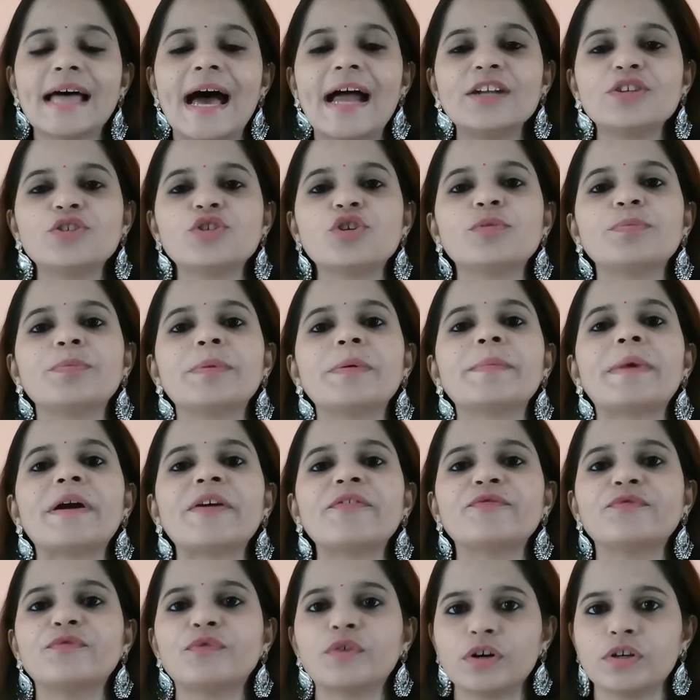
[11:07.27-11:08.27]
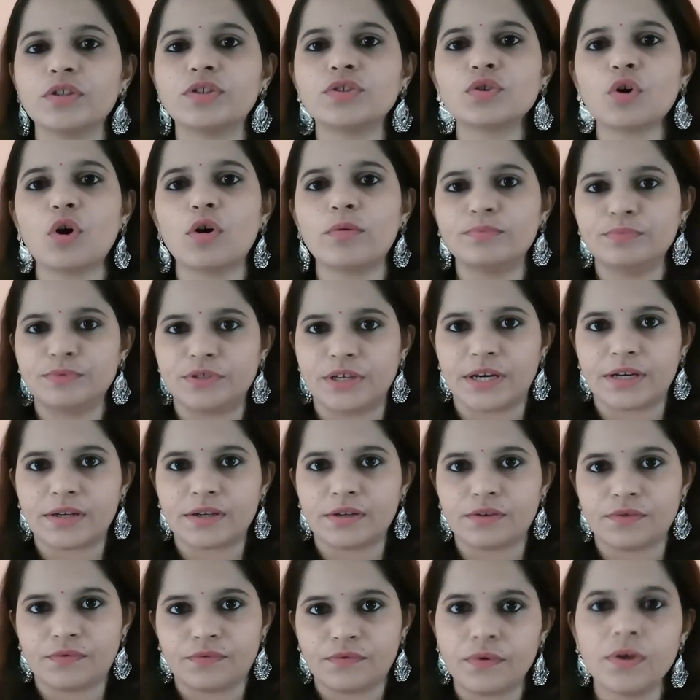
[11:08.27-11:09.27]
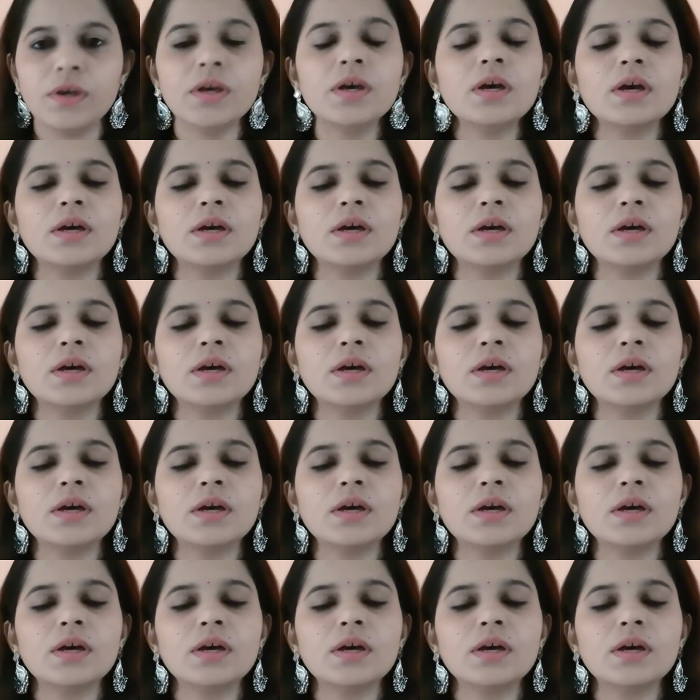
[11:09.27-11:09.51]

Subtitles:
That should be my first objective.